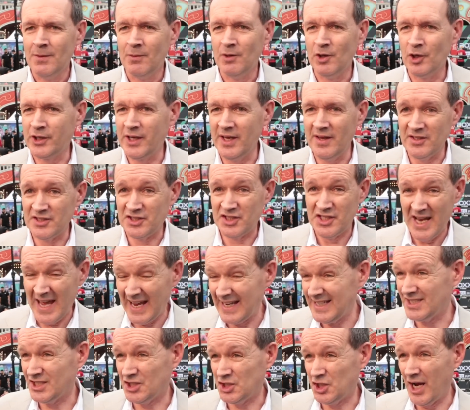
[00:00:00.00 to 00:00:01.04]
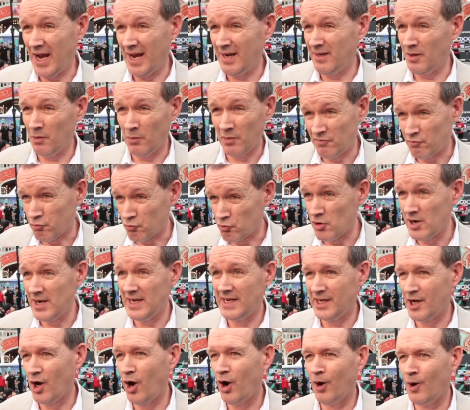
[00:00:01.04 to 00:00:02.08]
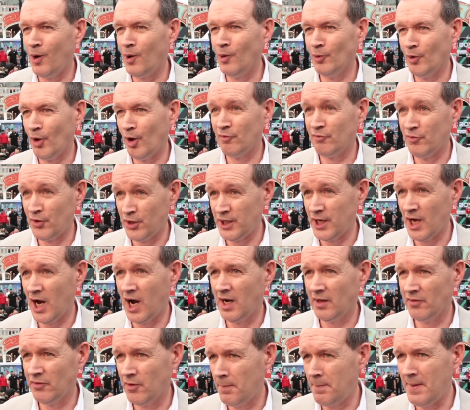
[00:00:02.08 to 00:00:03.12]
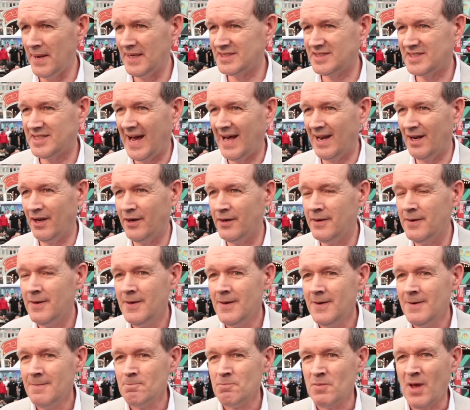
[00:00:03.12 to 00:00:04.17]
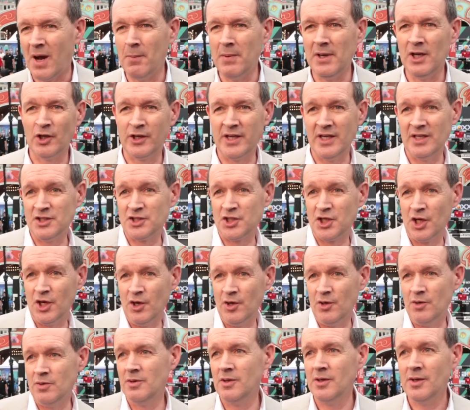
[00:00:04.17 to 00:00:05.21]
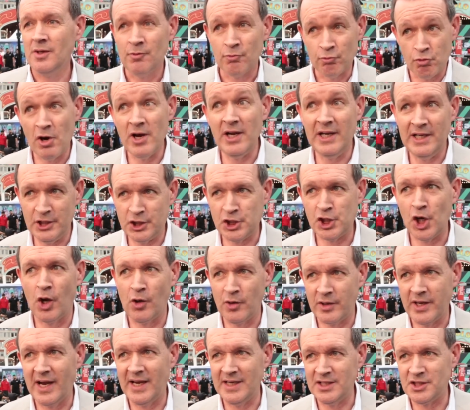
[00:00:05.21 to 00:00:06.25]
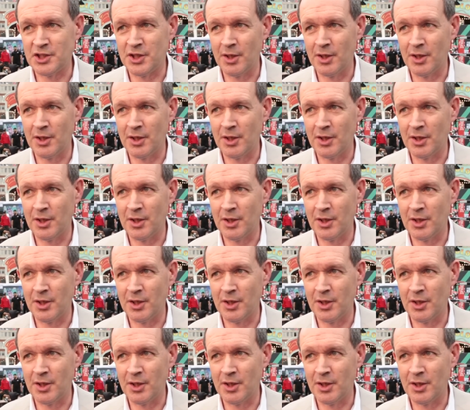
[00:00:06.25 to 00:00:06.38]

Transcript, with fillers: we're looking at this next gen that we've really got hold of, the young, the best talent, and we're looking to really showcase